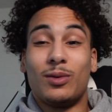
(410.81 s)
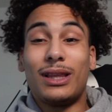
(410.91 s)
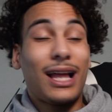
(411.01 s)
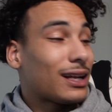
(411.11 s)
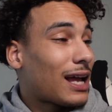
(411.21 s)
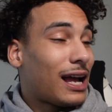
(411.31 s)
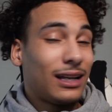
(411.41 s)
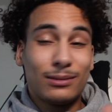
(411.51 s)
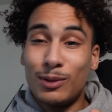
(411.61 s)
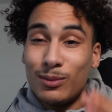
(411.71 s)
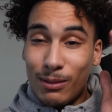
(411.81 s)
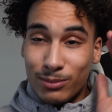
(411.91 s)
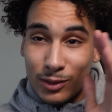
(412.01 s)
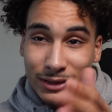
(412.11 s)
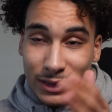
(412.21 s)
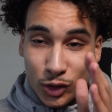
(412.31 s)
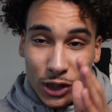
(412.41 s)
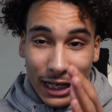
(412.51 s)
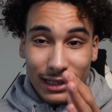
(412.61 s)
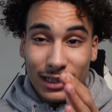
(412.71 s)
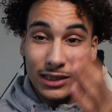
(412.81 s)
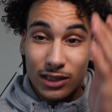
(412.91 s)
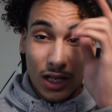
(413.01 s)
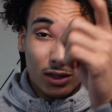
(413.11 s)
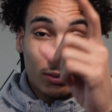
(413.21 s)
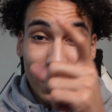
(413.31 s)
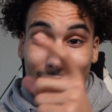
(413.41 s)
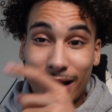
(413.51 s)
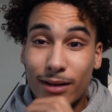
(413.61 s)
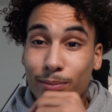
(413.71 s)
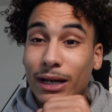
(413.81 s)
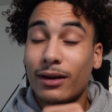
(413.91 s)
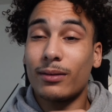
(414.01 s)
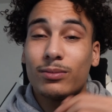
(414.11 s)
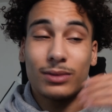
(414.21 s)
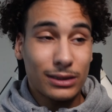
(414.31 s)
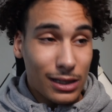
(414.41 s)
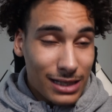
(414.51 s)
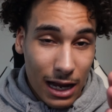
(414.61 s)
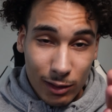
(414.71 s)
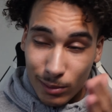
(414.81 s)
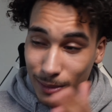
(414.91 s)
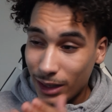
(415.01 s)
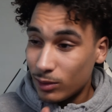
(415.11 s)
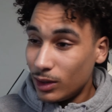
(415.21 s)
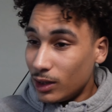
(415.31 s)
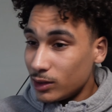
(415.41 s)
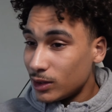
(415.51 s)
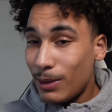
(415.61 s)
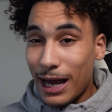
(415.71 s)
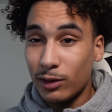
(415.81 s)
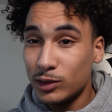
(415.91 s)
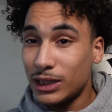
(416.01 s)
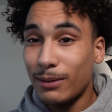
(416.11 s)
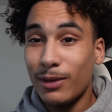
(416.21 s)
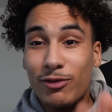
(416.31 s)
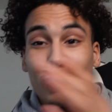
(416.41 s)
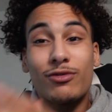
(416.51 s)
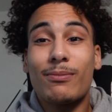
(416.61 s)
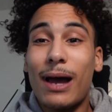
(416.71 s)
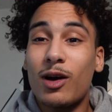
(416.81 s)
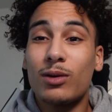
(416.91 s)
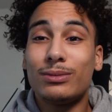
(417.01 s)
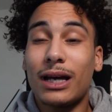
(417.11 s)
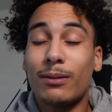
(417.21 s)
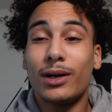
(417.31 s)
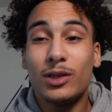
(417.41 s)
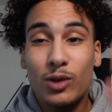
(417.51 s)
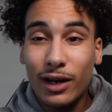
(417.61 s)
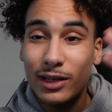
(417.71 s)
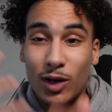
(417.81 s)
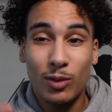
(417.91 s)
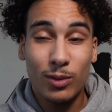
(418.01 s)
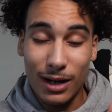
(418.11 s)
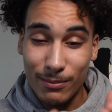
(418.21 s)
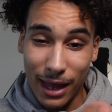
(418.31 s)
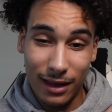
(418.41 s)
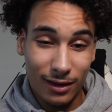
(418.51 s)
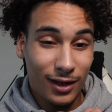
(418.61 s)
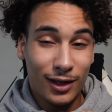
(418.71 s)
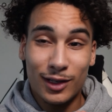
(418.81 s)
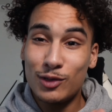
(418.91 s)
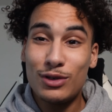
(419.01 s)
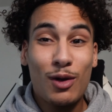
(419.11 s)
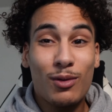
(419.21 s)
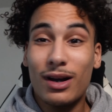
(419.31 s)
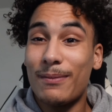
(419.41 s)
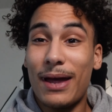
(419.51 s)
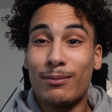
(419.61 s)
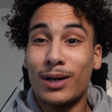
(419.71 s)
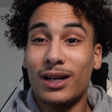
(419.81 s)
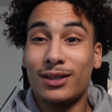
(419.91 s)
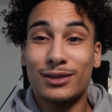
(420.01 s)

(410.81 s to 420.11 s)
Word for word: We locked eyes. Boom, I'm straight. There's another red light up there. There's the Taco Bell tobacco shop. If you from my hometown, bro, you already know where I'm at. You know where I'm at, bro.